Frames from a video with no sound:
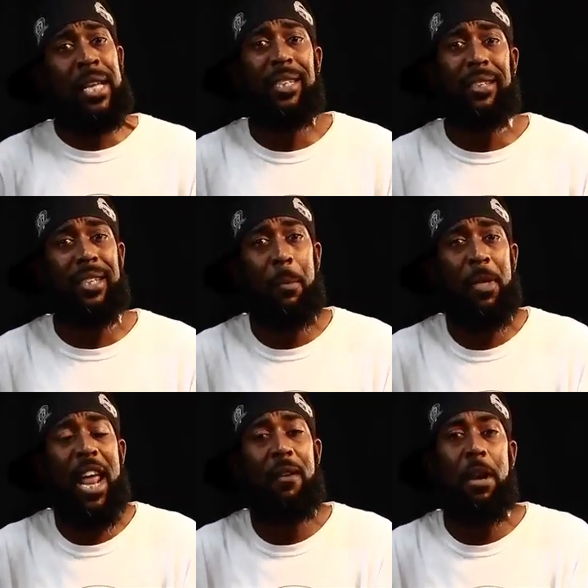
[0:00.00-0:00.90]
This is
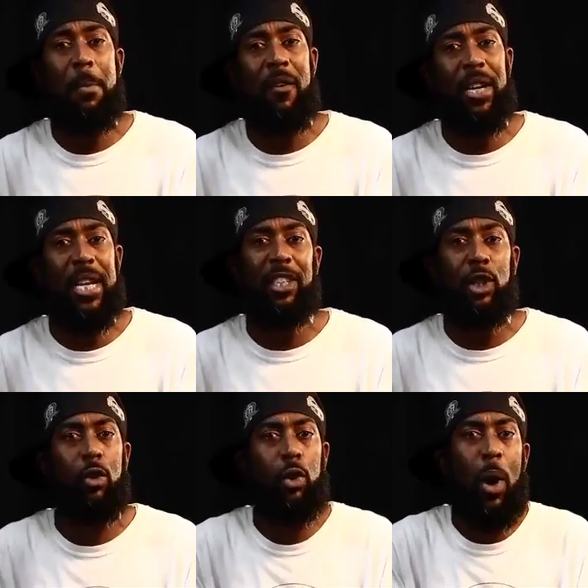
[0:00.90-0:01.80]
something every American has to
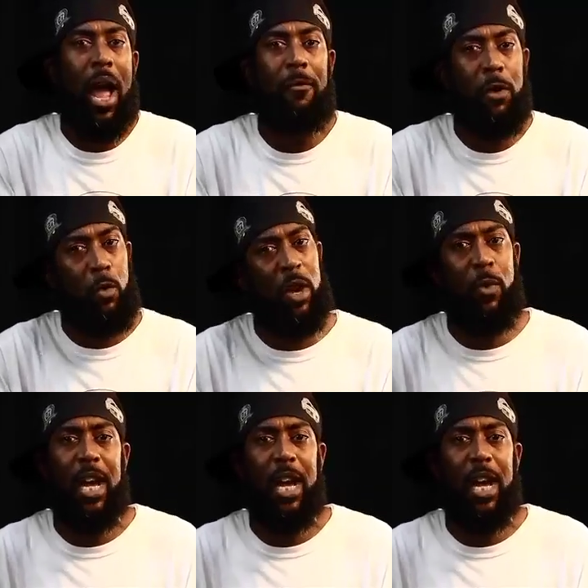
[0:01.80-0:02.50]
go through every week.